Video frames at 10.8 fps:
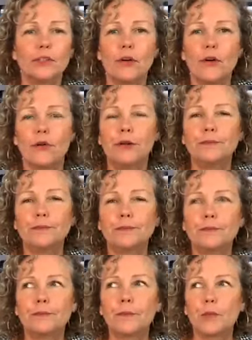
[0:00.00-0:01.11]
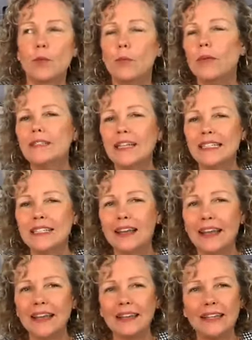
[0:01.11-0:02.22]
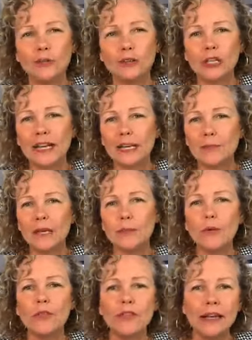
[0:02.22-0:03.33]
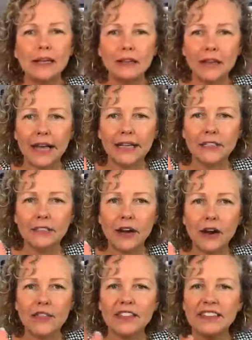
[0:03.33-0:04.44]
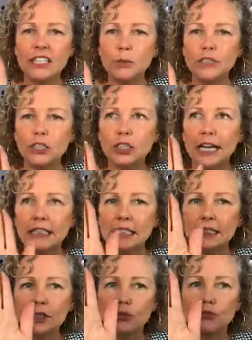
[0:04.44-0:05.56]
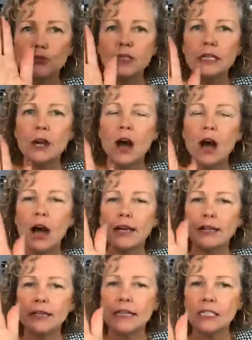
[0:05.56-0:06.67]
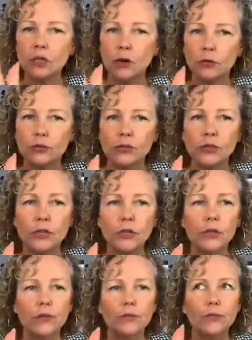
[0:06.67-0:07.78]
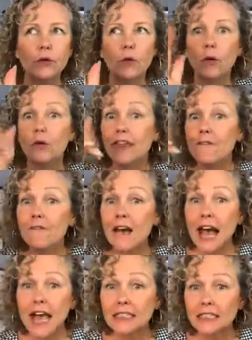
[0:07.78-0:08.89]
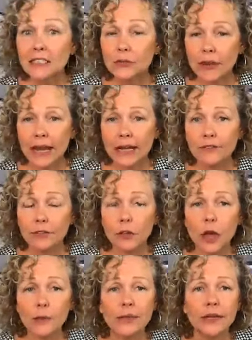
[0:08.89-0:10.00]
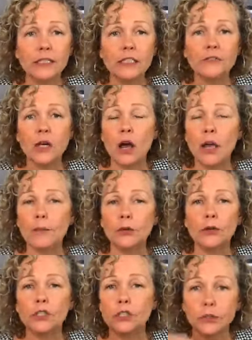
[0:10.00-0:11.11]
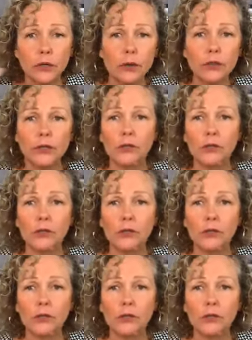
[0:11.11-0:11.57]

So when we say today ketogenic, people think, like Sarah, that they need to be chasing these really high ketones, or they fast, right, for long periods of time in order to,